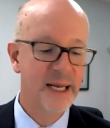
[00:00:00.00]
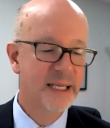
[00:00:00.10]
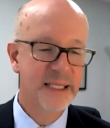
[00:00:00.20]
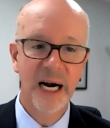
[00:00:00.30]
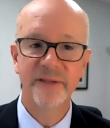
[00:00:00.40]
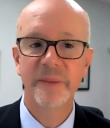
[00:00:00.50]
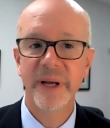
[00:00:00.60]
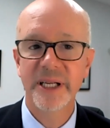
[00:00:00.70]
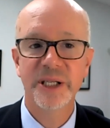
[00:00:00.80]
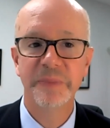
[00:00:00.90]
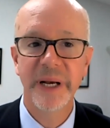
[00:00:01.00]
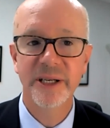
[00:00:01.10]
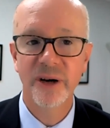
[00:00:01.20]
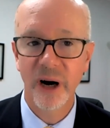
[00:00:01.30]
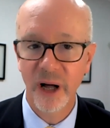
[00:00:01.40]
It's hard for me to speak
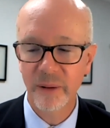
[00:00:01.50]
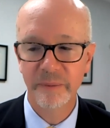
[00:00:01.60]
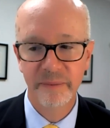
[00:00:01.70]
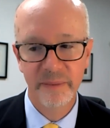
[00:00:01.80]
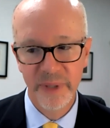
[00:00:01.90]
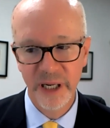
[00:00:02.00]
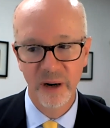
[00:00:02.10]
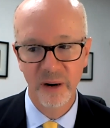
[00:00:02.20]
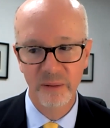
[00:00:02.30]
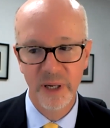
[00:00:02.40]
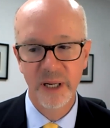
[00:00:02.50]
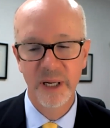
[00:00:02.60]
to all the, to